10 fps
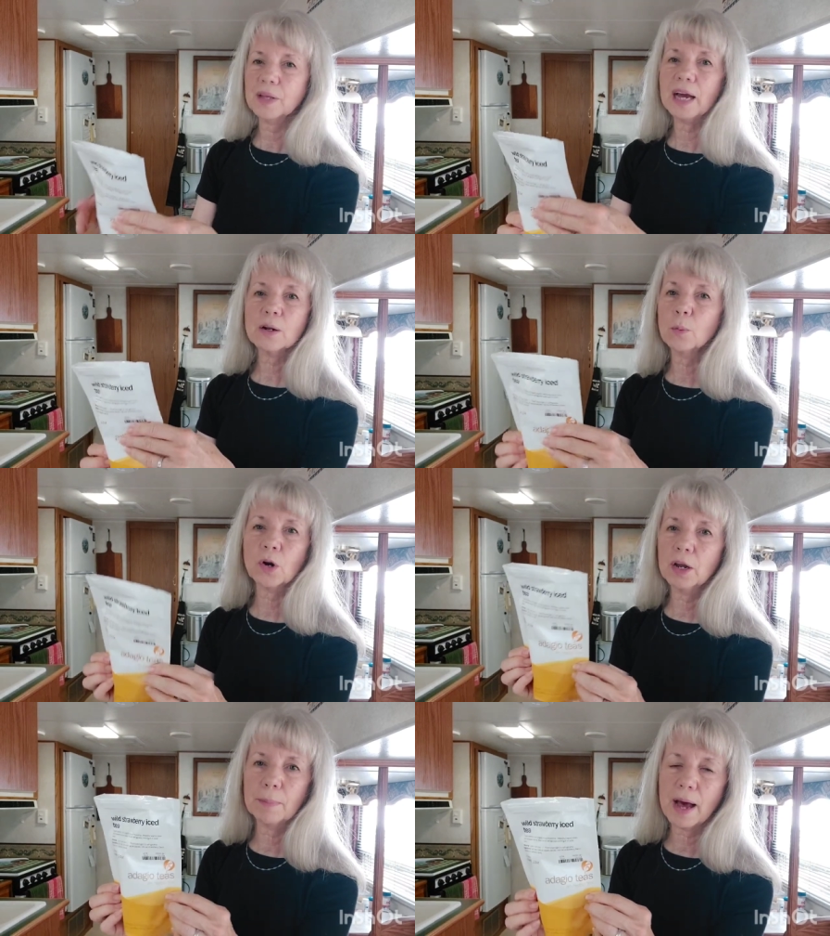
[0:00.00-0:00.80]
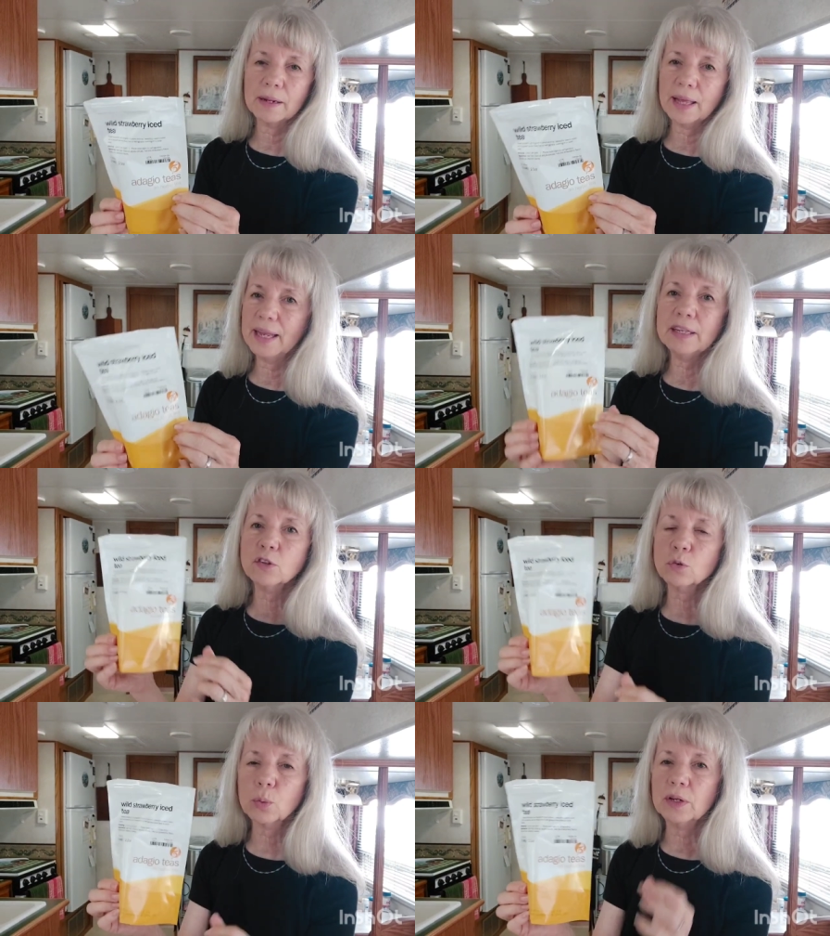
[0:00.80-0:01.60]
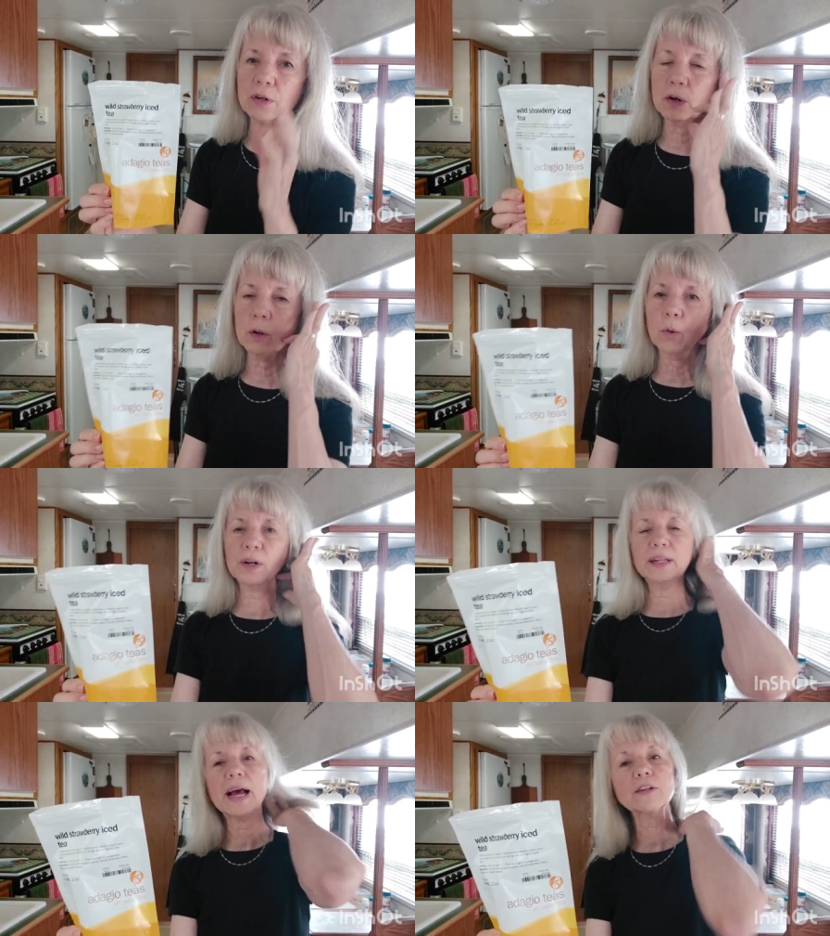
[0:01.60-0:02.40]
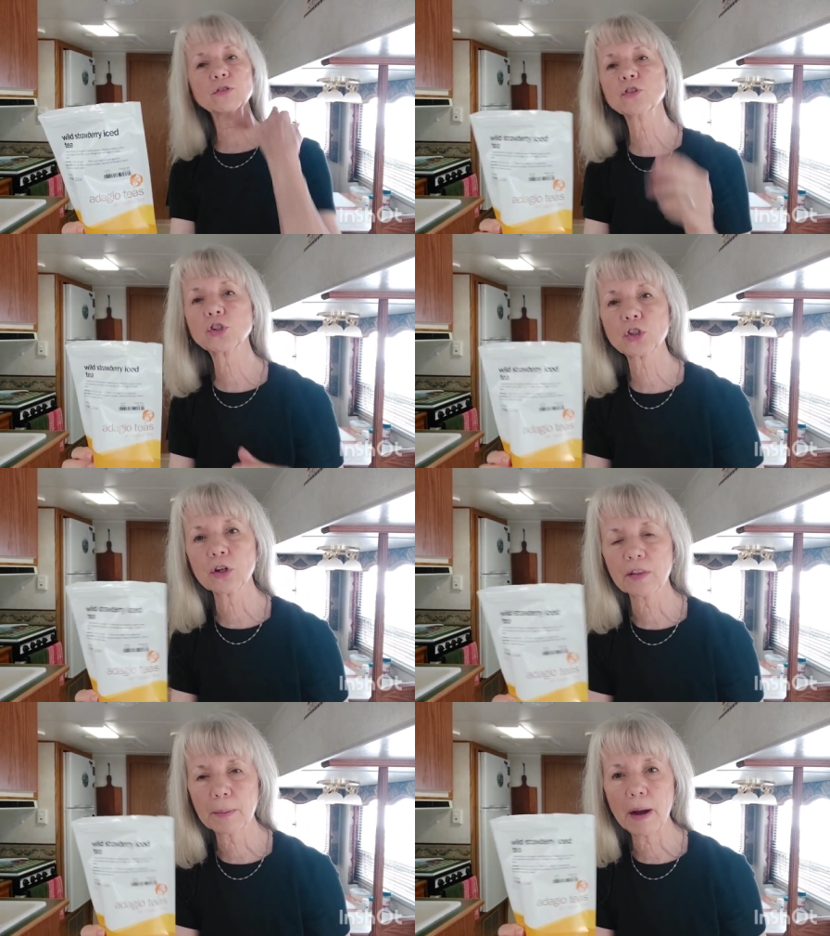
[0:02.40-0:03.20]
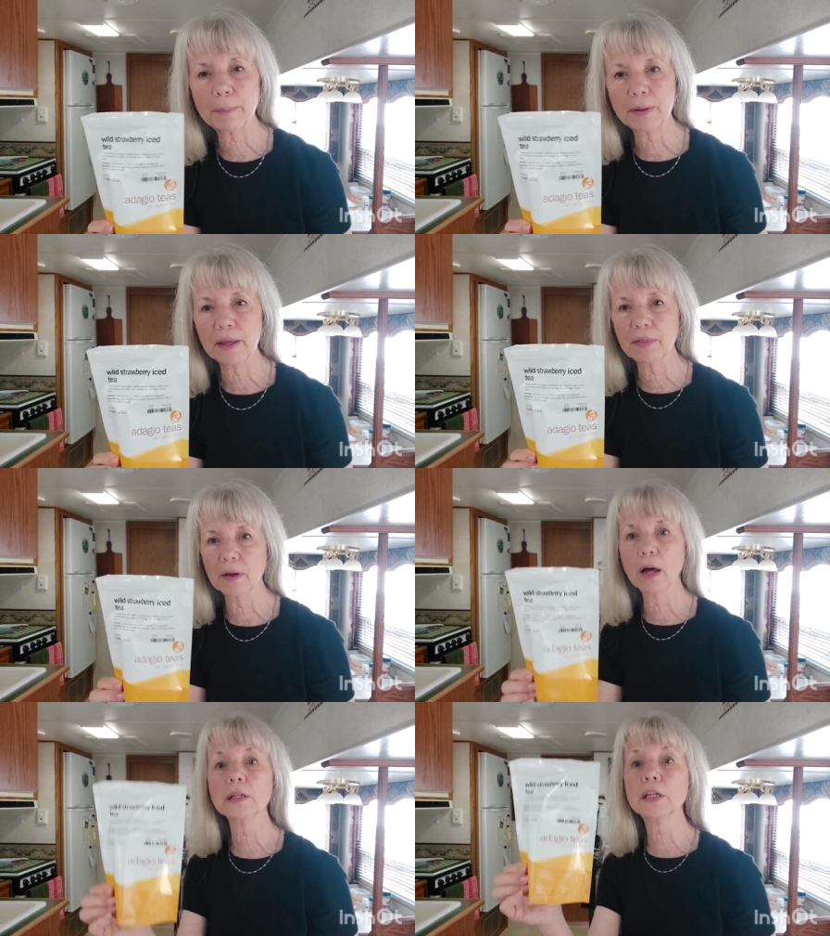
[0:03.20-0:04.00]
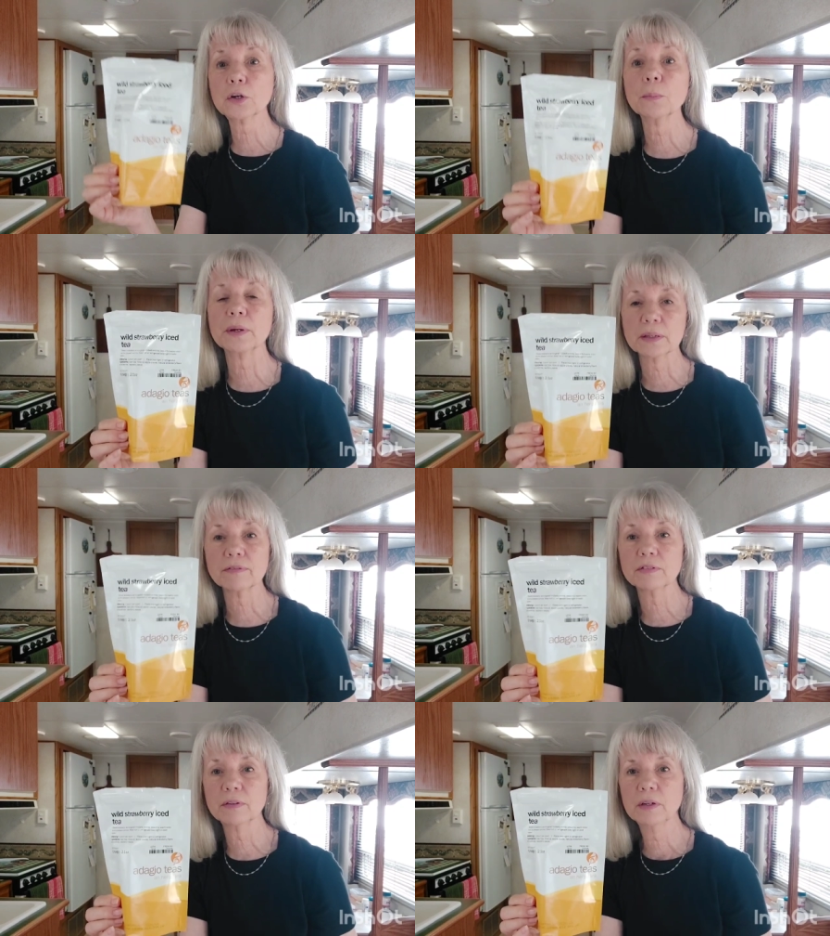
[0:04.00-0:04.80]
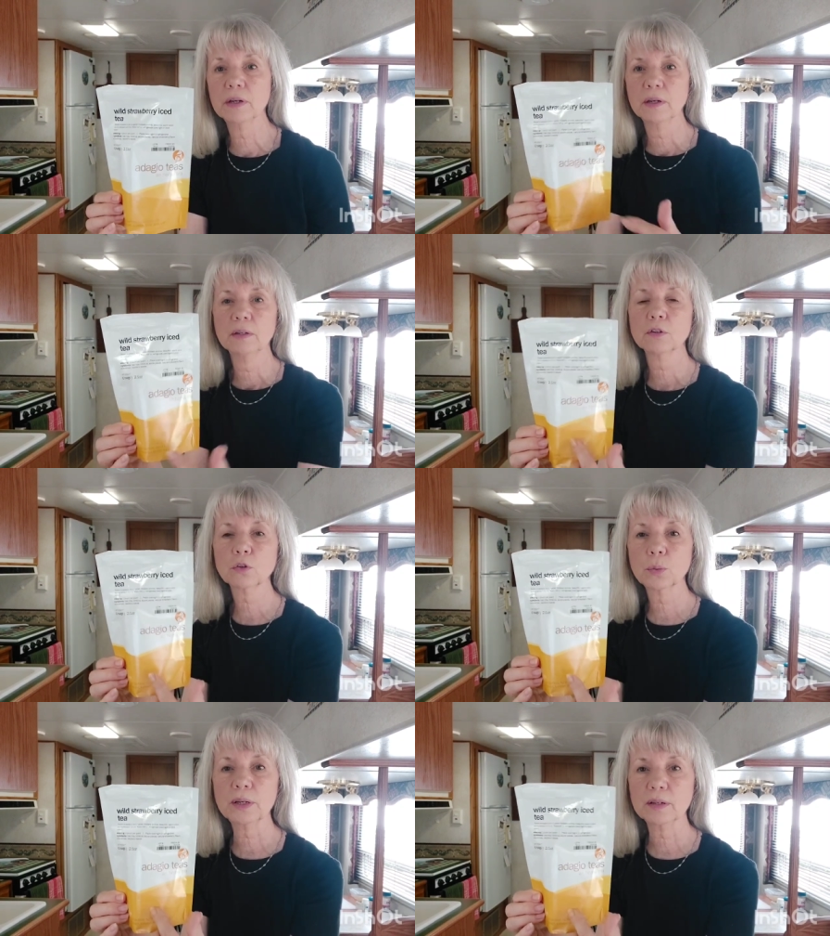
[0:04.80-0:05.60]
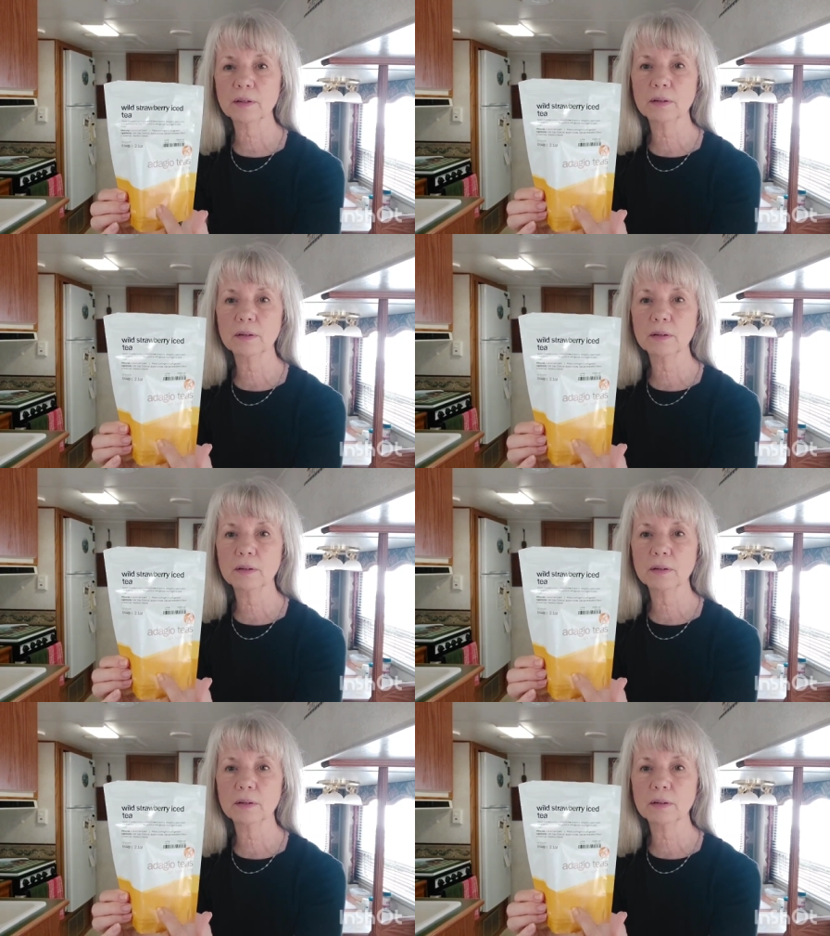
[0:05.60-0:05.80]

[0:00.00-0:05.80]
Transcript: I don't worry about any sweetener or any natural sugar that might be in a little bit of sweet